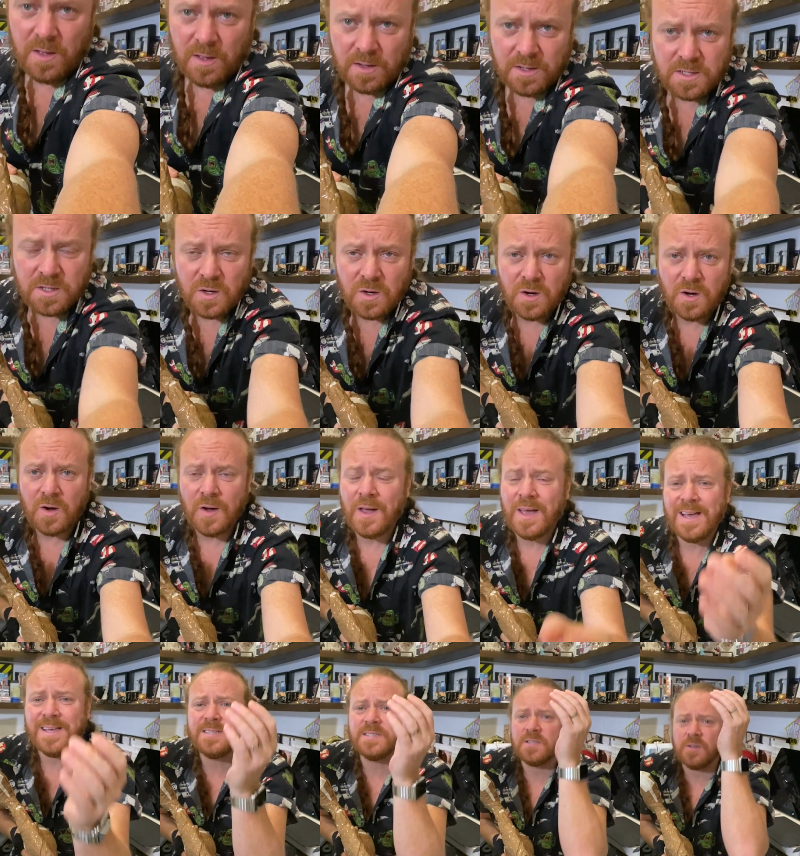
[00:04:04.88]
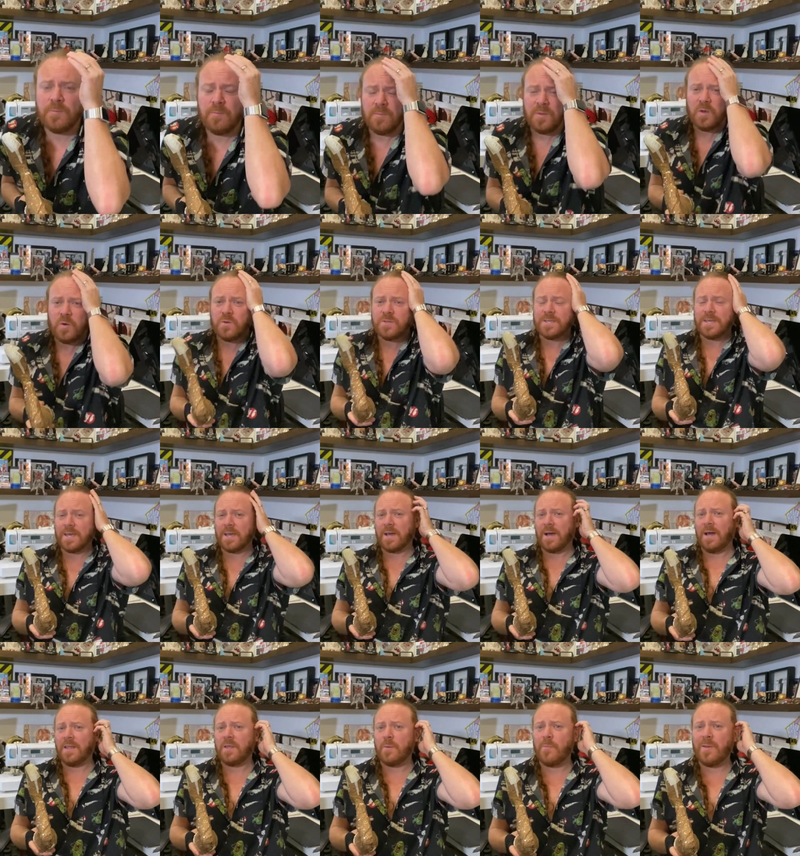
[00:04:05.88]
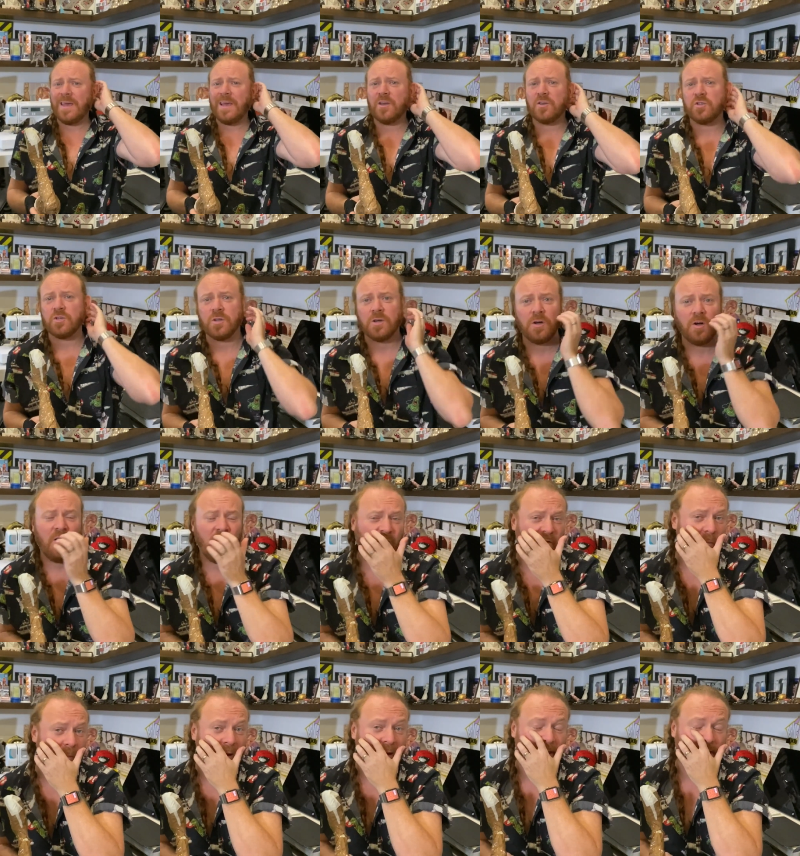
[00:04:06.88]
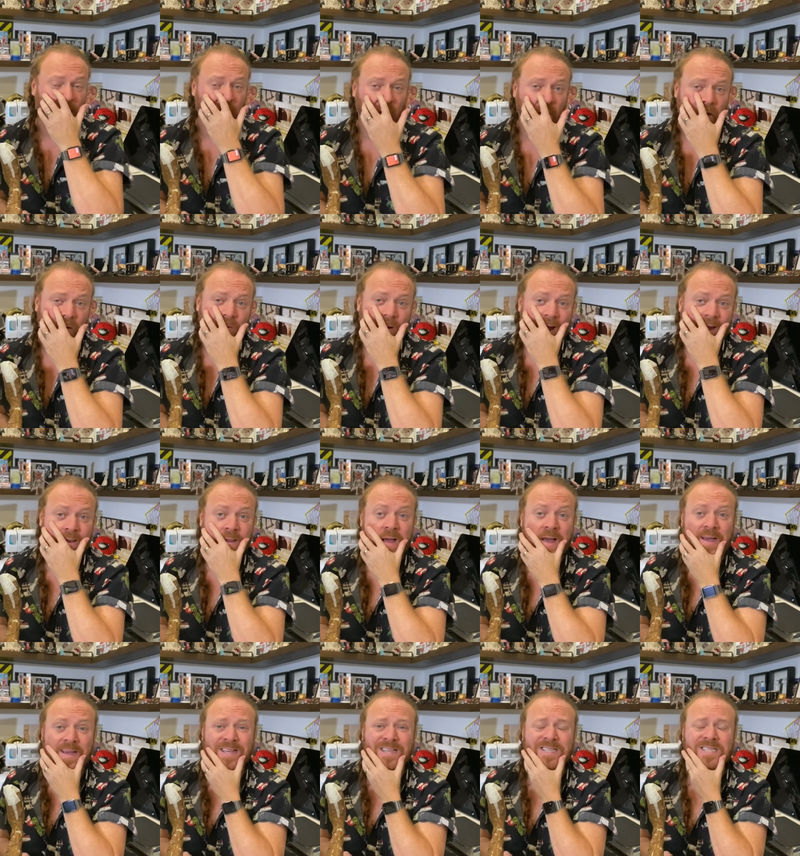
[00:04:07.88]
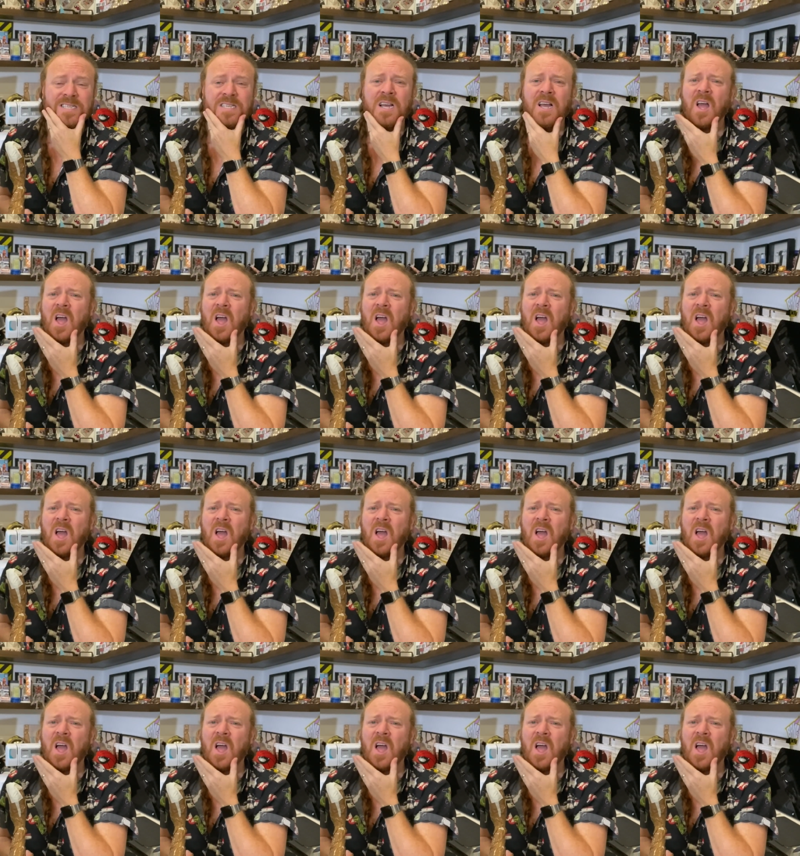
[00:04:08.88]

So here's some music and a picture of me looking right nice.